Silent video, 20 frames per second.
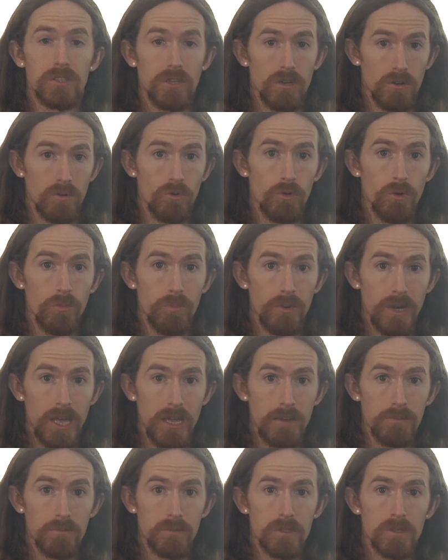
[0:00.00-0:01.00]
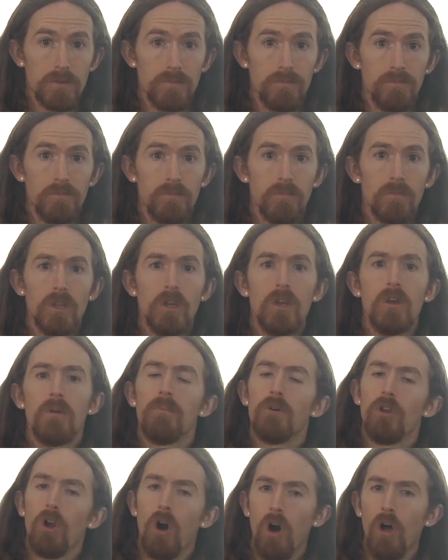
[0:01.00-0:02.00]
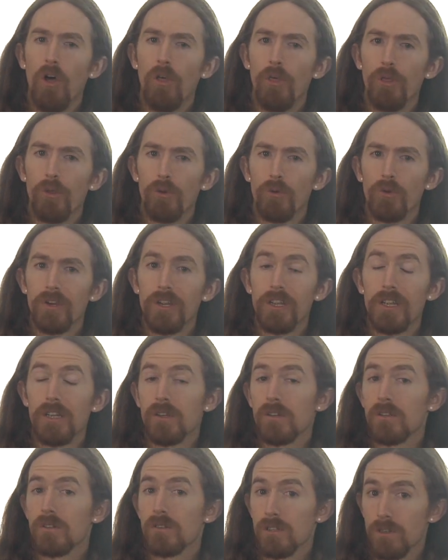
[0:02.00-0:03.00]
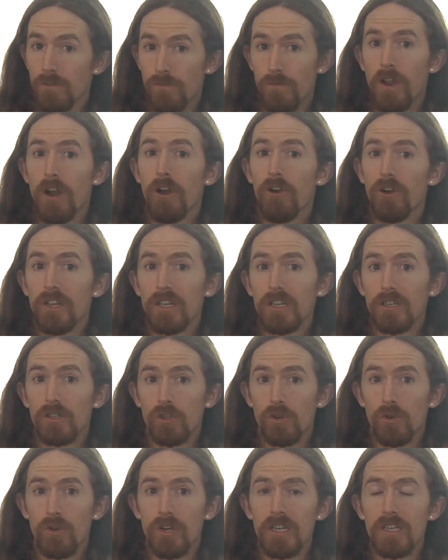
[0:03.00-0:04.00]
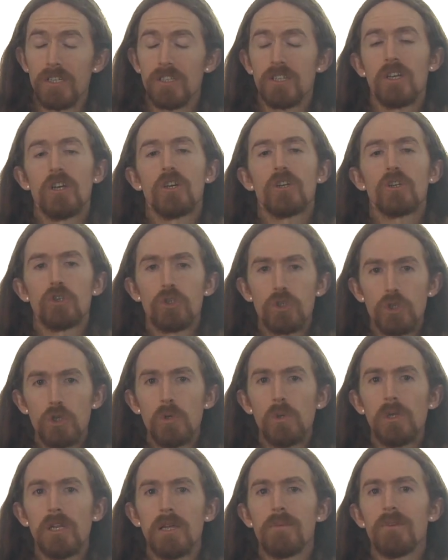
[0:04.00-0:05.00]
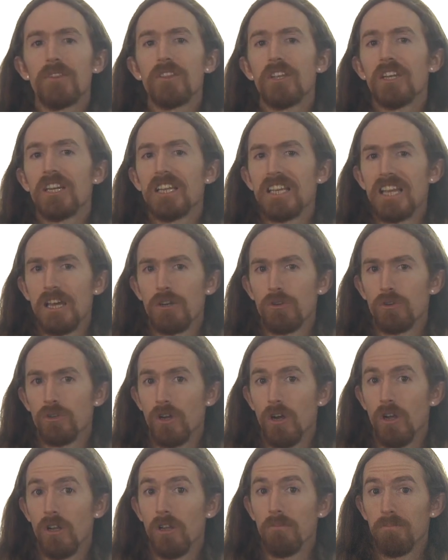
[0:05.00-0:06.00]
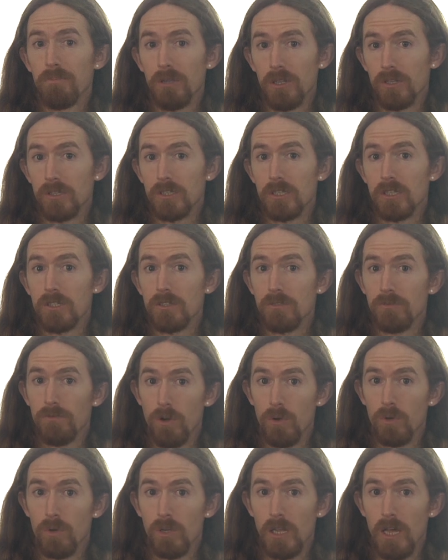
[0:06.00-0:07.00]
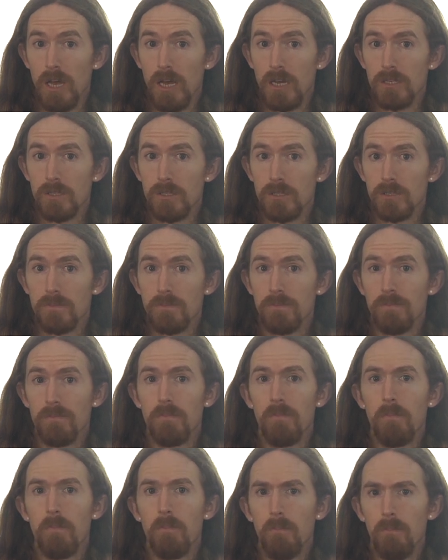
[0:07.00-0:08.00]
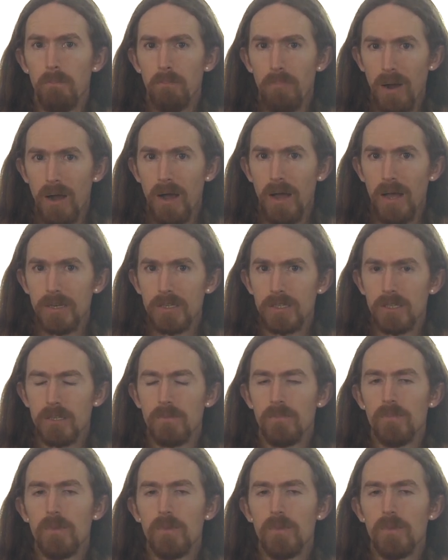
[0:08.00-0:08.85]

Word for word: their group names, but all three, to varying degrees, do limit the Neanderthal ability to vocalize. But